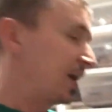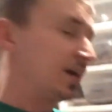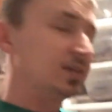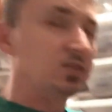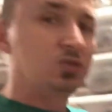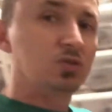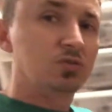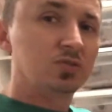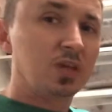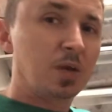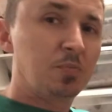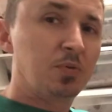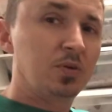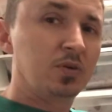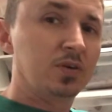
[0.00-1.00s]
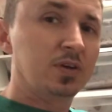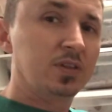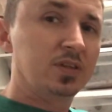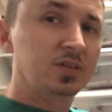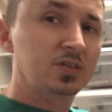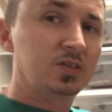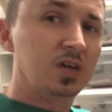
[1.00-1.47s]
As soon as I put her in
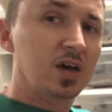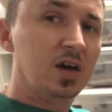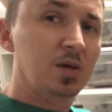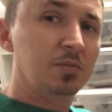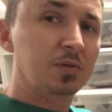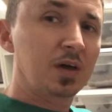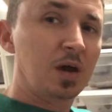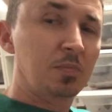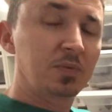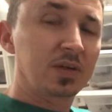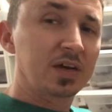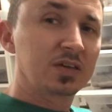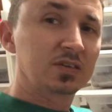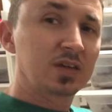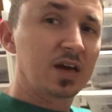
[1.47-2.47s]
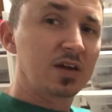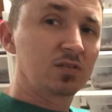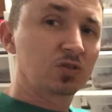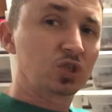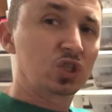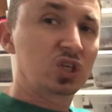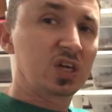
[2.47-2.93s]
this tub, a couple days
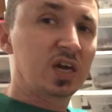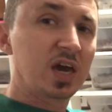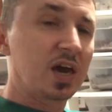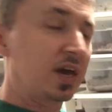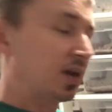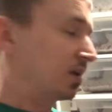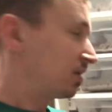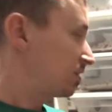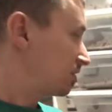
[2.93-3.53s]
later, she ate.